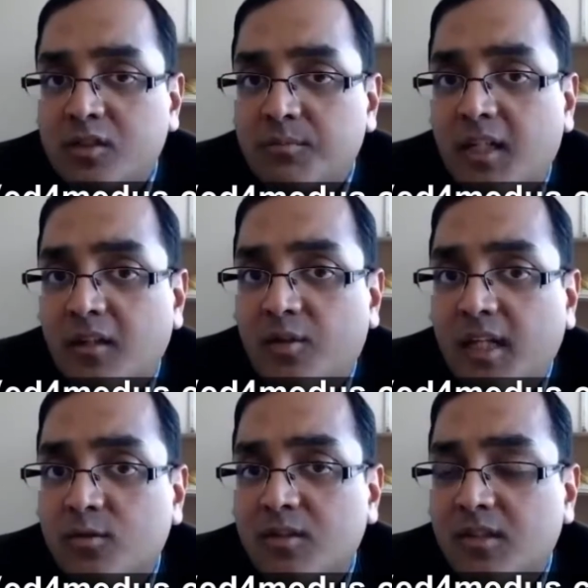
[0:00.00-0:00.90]
medical
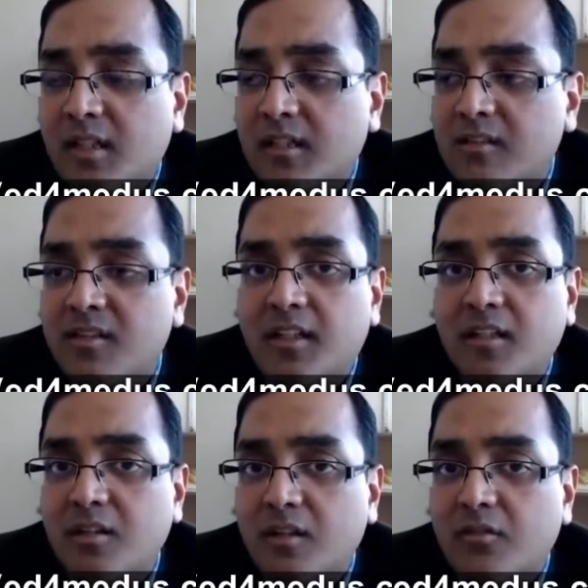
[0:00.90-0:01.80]
graduates take it in the second
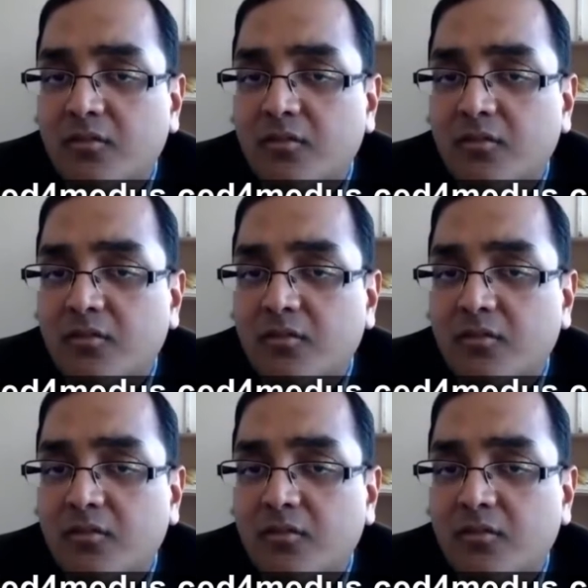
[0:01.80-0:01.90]
year of